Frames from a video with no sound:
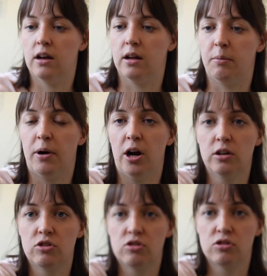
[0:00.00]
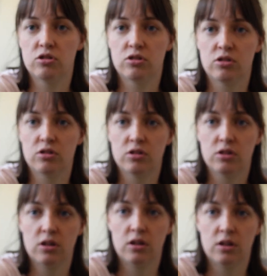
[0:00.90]
in a pot.
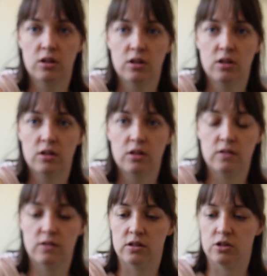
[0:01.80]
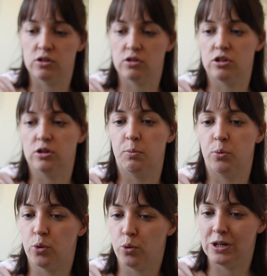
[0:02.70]
Such a
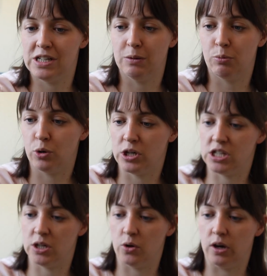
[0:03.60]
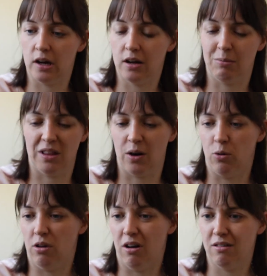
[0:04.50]
pretty Hoya. I mean, they
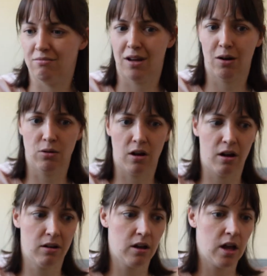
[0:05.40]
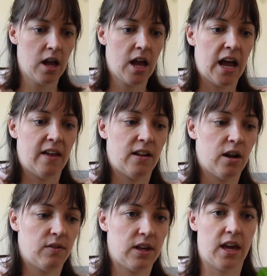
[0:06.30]
all are. And then
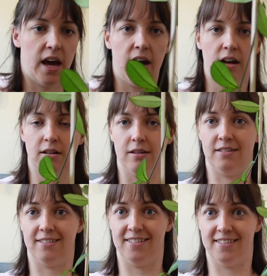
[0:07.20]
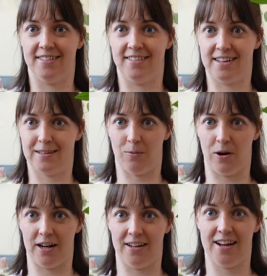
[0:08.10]
over here, this
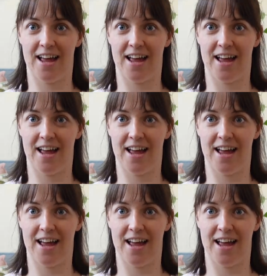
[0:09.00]
one